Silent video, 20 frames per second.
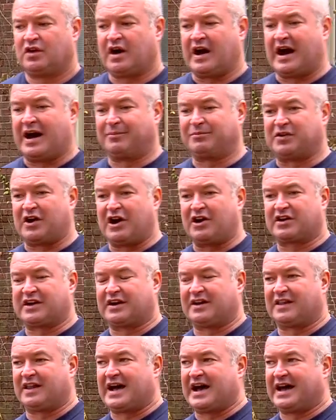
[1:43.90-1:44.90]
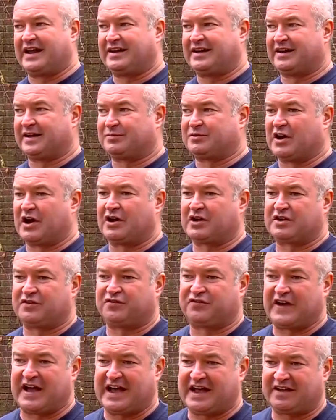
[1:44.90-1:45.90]
I'm talking a lot and I'm talking
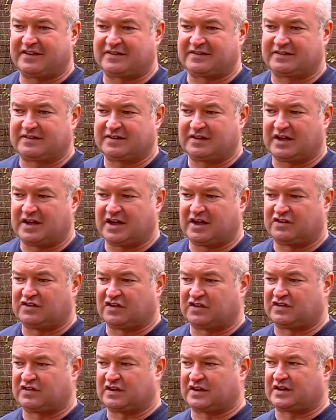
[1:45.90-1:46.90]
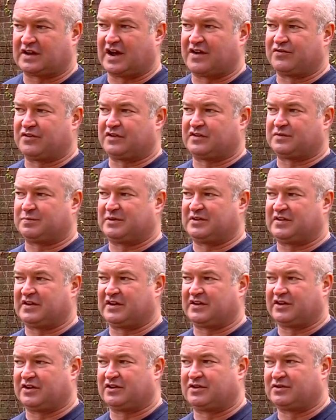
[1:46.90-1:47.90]
fast uh, just to cover this
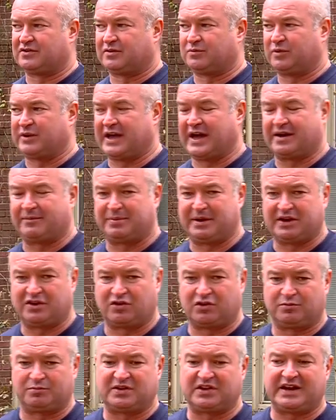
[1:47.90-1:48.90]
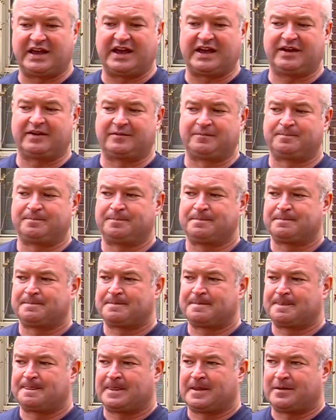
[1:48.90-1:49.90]
material and we got a big group today.
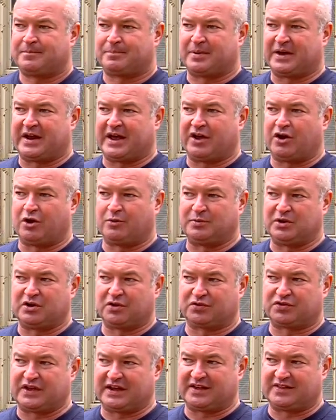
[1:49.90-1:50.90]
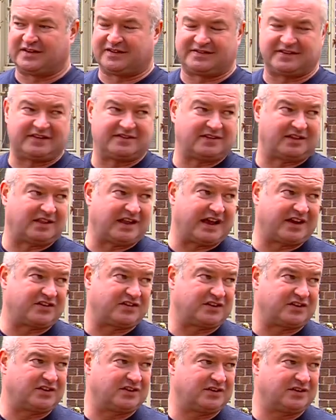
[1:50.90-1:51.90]
But I hope you don't think of this as a
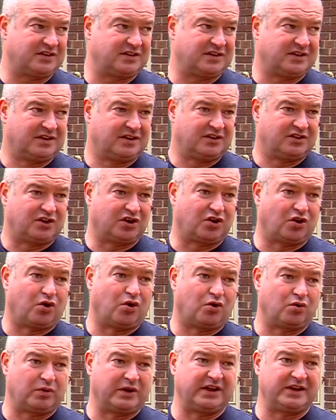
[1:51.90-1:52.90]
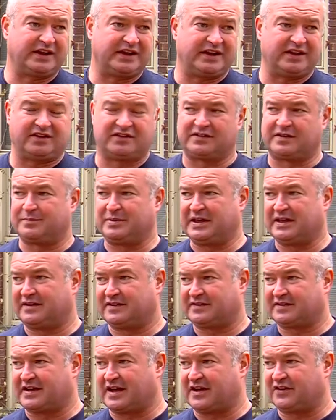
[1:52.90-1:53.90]
lecture. The goal really is to be a
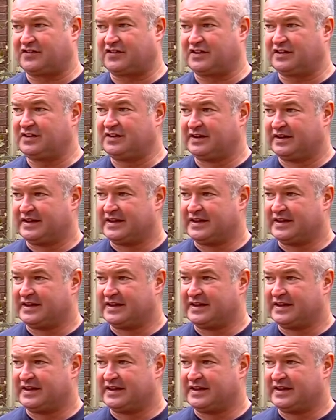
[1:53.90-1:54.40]
discussion.